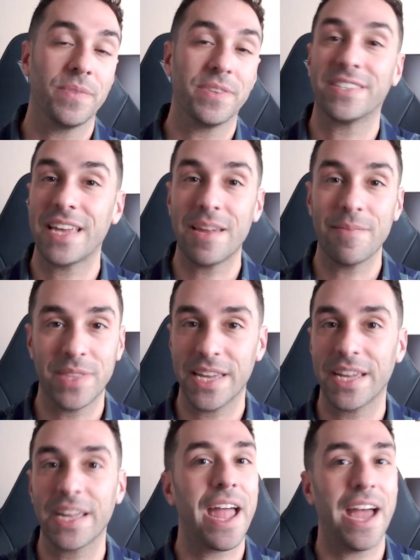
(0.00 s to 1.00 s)
Same
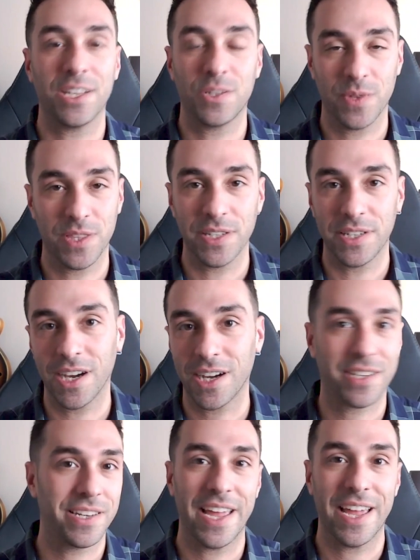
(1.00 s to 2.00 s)
thing as with the
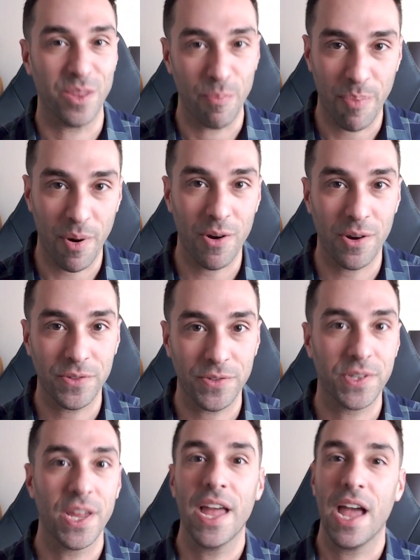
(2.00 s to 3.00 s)
ducks and the
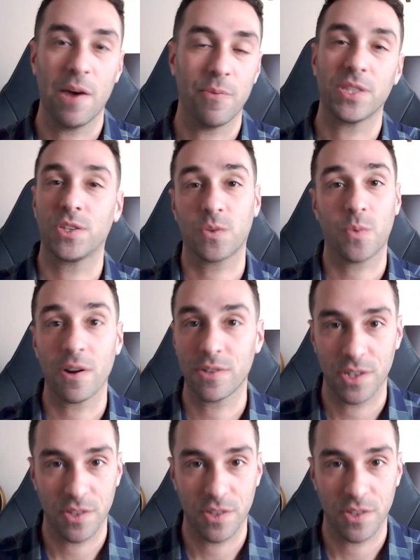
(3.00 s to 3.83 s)
birds and with the squares and the